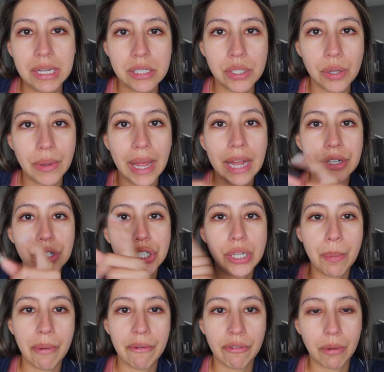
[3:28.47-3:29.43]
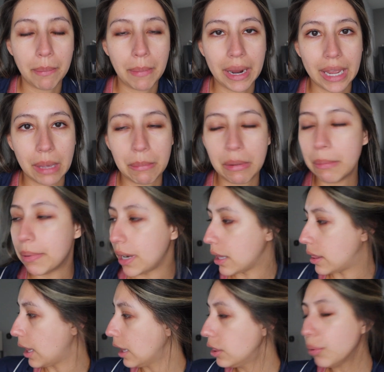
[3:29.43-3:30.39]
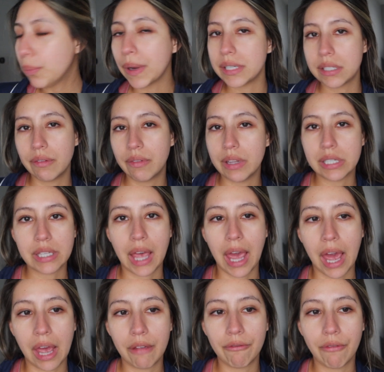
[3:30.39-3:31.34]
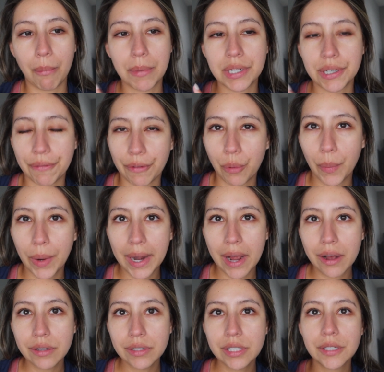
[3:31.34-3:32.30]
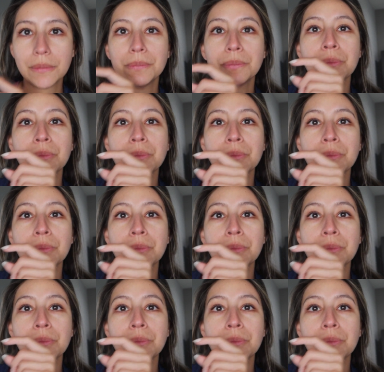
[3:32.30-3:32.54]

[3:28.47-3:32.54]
so they had to ship it from Miami, but I think the rest of these came from a different warehouse.